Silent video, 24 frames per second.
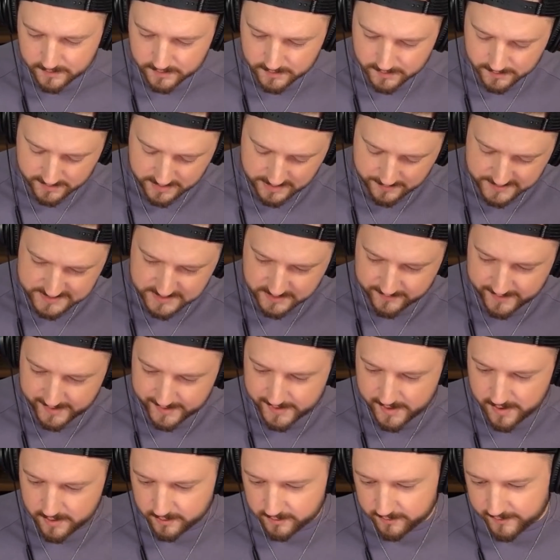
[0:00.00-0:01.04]
He was he right
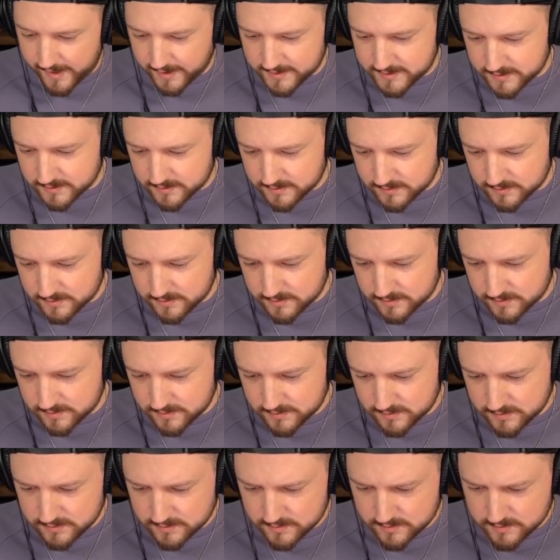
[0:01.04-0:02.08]
here, correct?
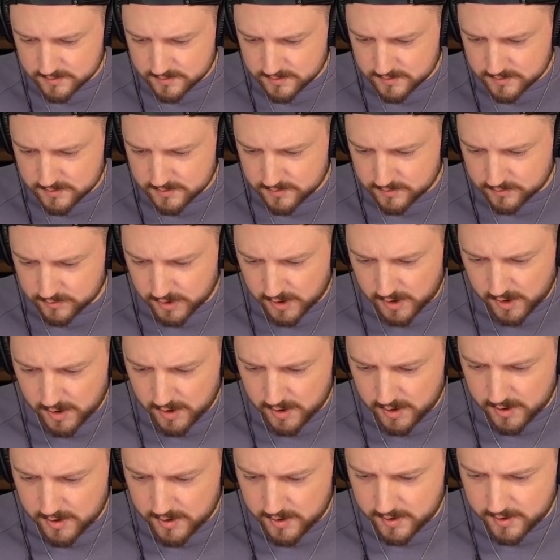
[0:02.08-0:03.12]

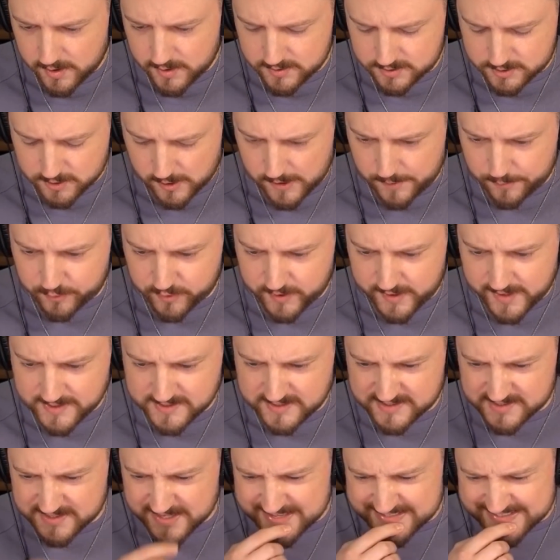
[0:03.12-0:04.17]
Roan, Dark Prince.
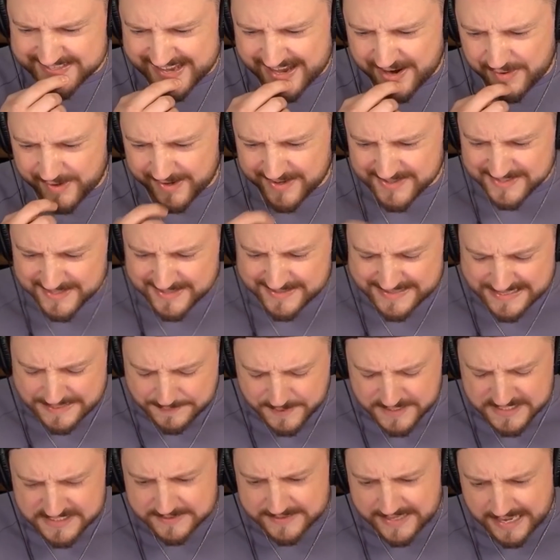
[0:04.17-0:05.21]
Gets that tower, gets a little
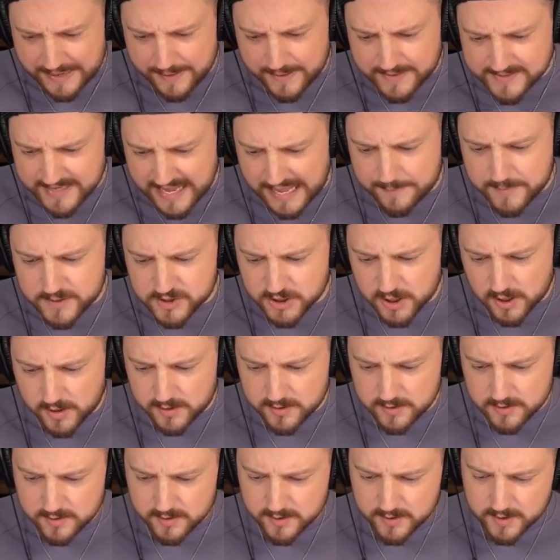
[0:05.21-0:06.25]
bit of uh, damage
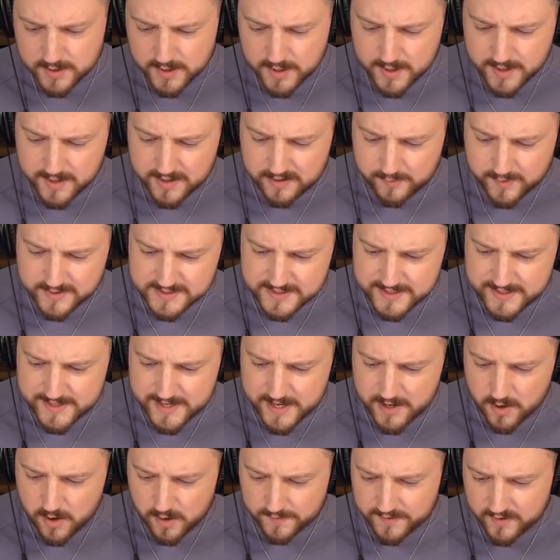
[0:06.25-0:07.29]
done. He was he
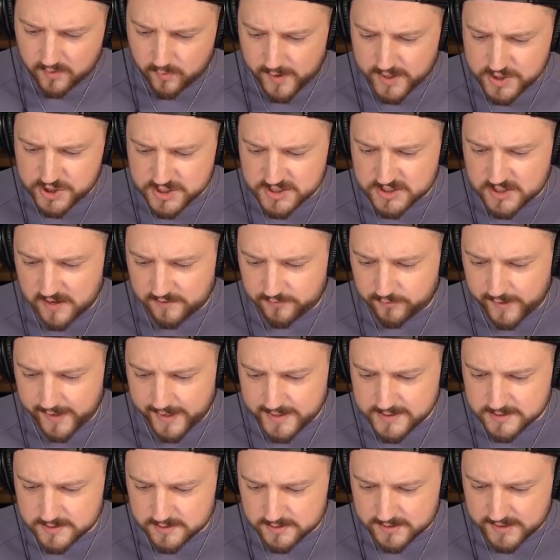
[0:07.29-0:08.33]
here on the witch and stuff,
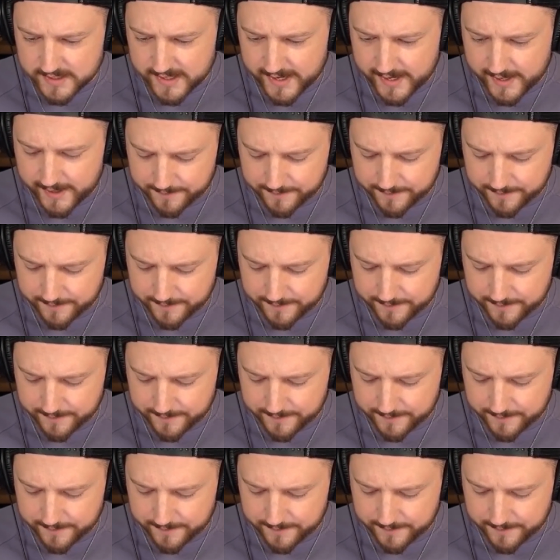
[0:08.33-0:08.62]
right? Yeah.